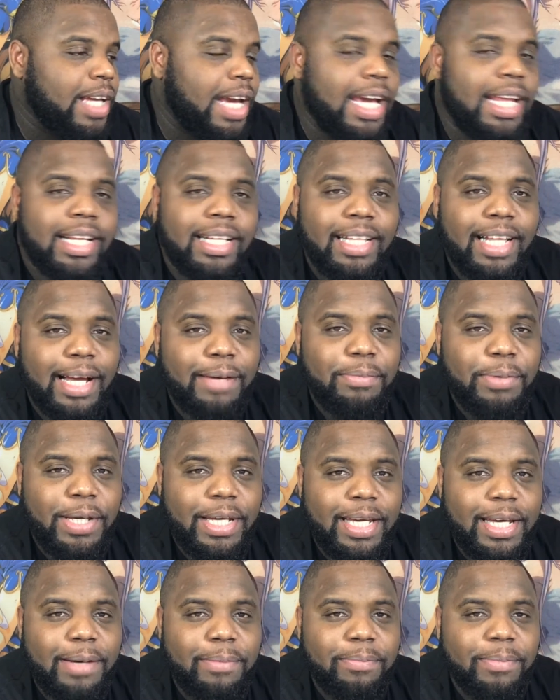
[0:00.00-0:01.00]
eight o'clock
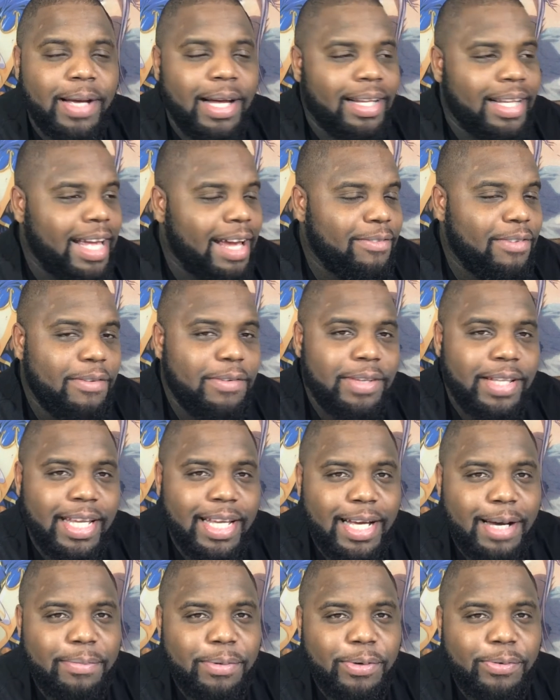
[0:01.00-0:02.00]
p m I'll have
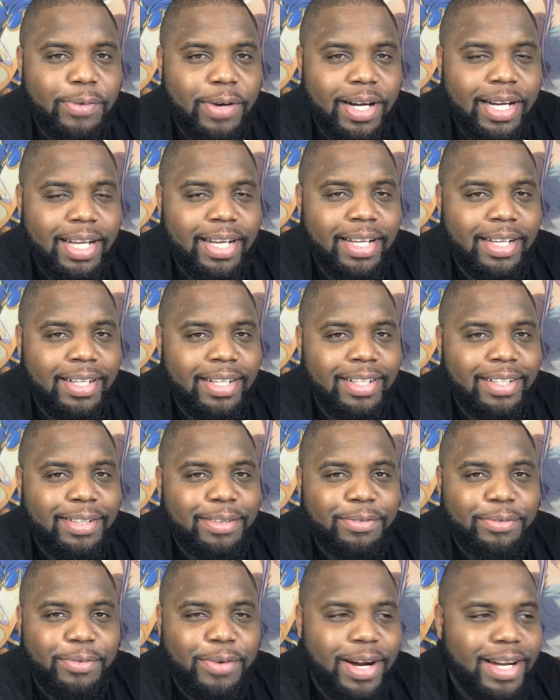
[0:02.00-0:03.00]
everything up and ready,
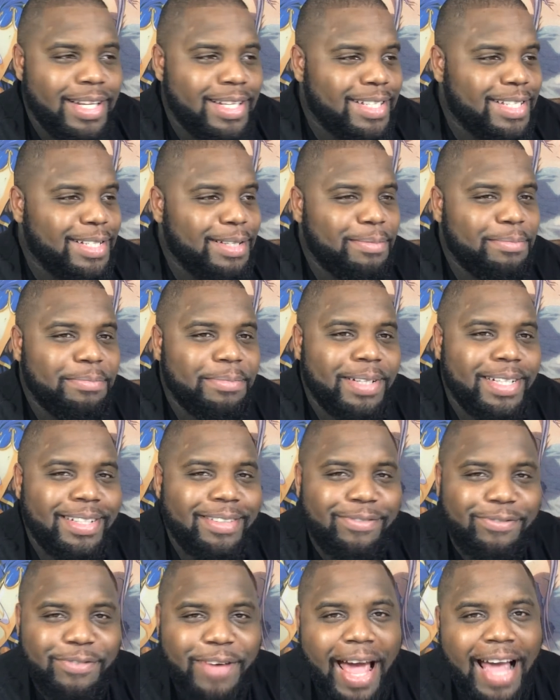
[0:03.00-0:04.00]
running some
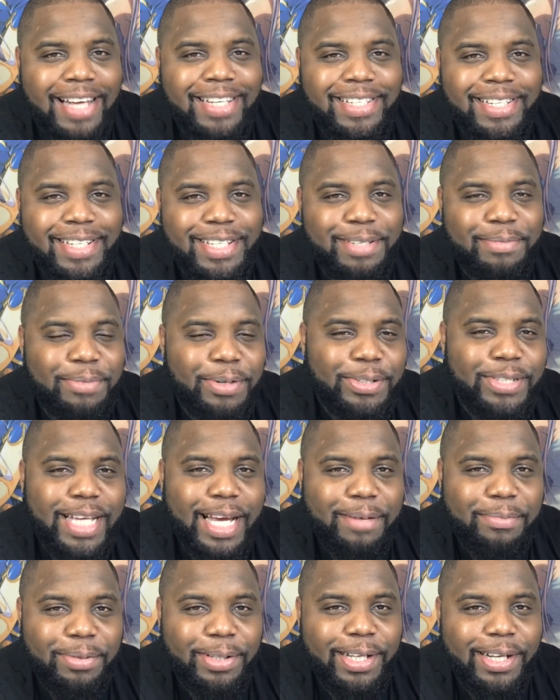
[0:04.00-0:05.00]
factions
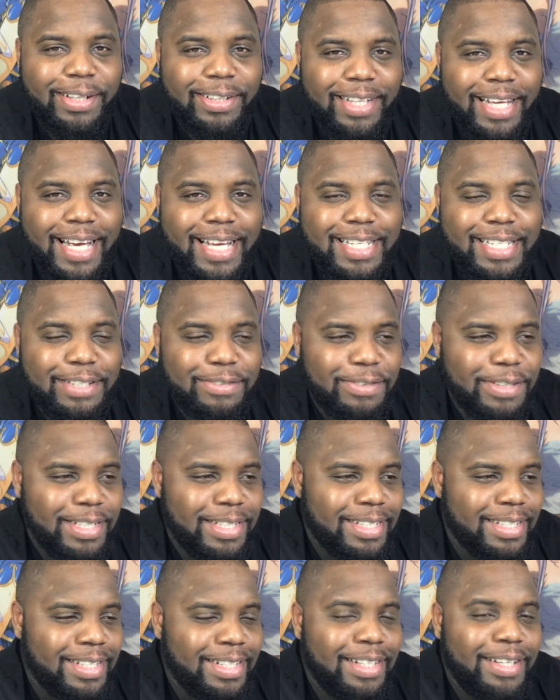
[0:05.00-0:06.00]
multiplayer Last of
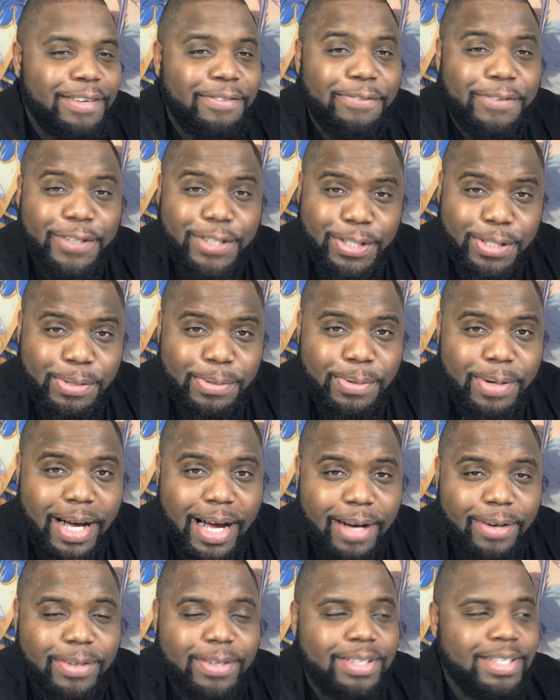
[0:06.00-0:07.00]
Us for two
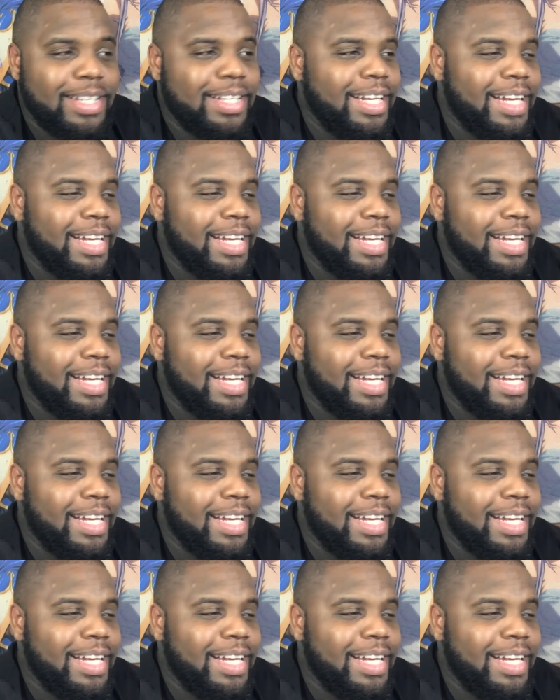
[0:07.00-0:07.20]
hours.